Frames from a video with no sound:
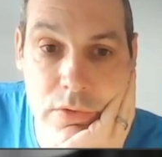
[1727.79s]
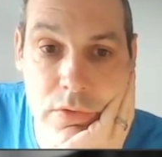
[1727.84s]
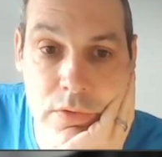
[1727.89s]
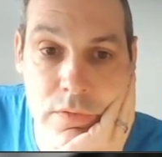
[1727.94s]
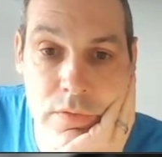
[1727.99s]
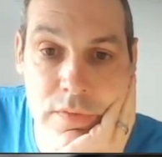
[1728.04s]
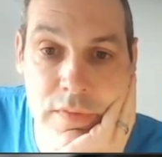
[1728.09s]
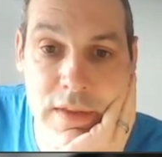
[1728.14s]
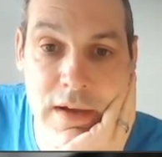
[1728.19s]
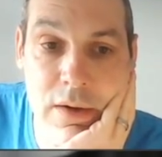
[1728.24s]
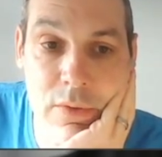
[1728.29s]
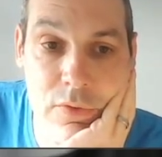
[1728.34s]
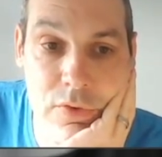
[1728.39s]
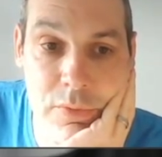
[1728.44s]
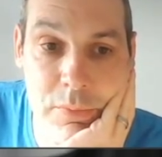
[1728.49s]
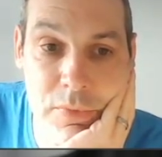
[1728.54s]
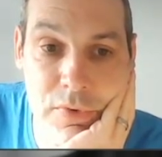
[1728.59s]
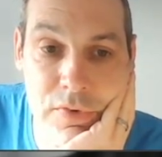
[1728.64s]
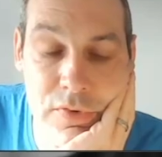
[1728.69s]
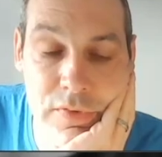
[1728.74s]
And that was a
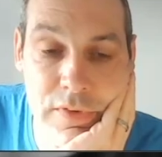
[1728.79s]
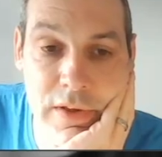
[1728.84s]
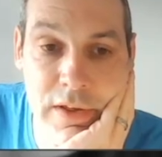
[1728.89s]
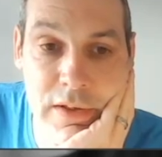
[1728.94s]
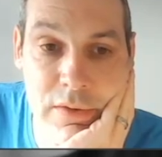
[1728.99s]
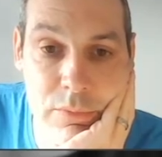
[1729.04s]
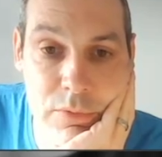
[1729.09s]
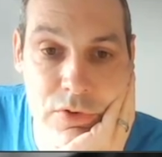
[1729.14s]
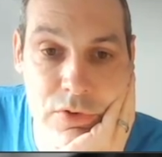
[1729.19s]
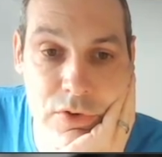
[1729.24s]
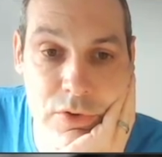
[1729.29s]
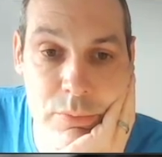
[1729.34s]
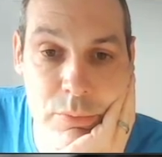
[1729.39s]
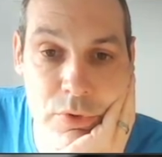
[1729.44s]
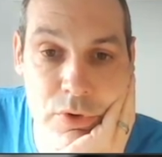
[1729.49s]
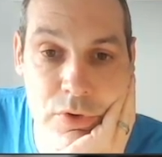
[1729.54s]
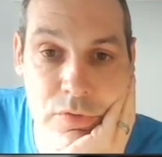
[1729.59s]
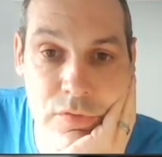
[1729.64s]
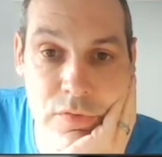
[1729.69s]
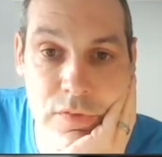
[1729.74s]
mistake. We should have
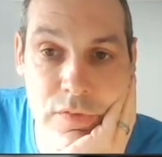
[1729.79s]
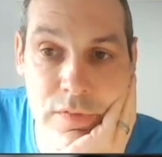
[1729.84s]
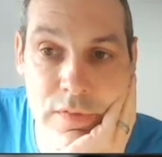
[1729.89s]
moved to